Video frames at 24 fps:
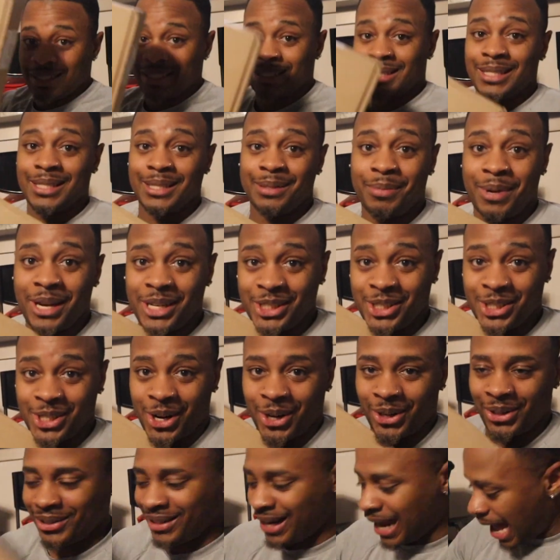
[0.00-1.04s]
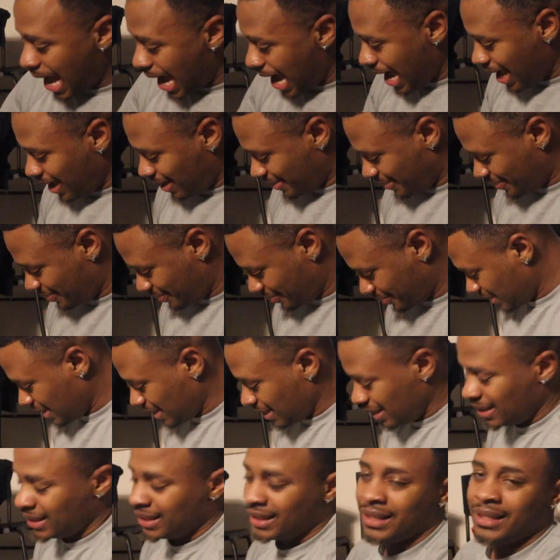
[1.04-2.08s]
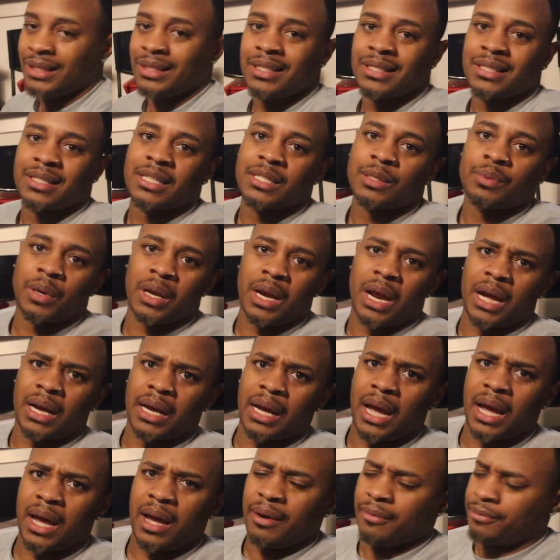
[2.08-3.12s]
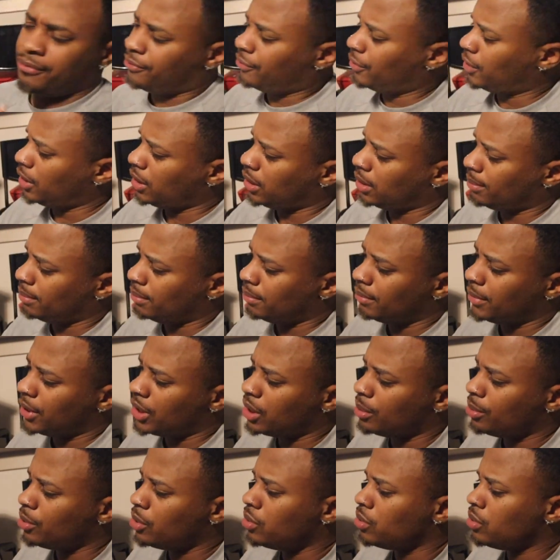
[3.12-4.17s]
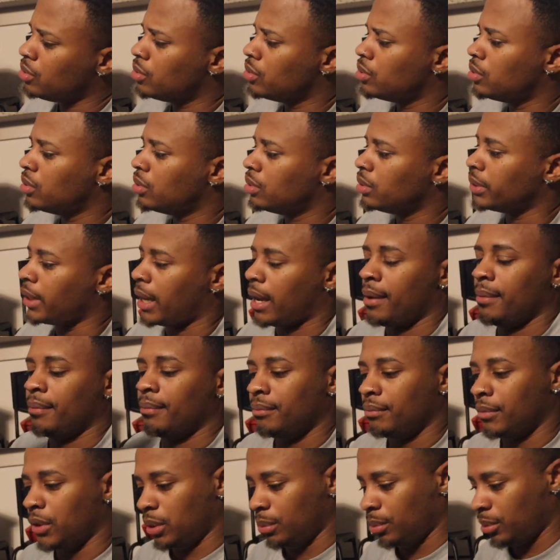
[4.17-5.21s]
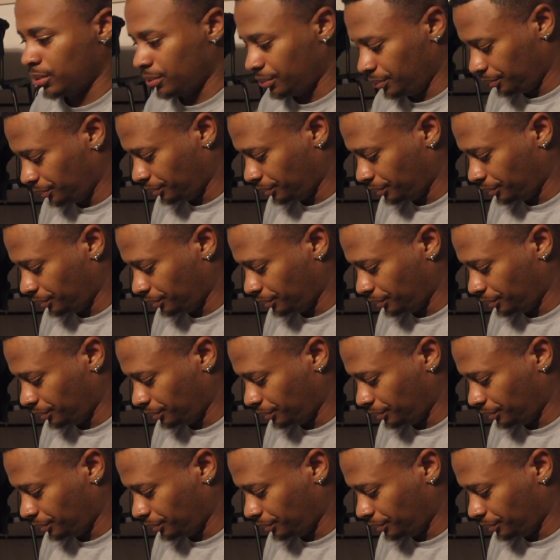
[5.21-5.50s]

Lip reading: this is my shirt. And this is what I got from MNML. Yeah, MNML.